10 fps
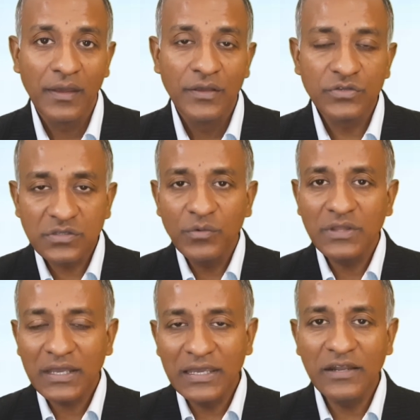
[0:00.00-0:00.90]
So some of
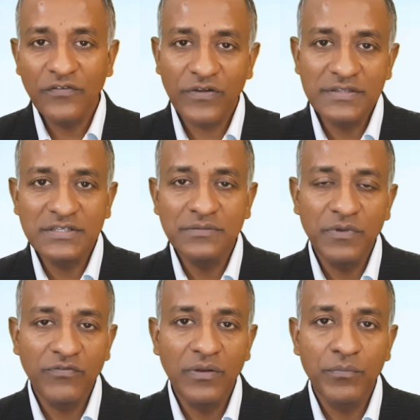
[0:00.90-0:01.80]
the key differences
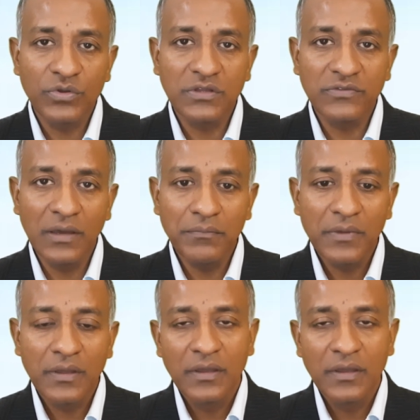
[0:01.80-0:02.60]
between both of them,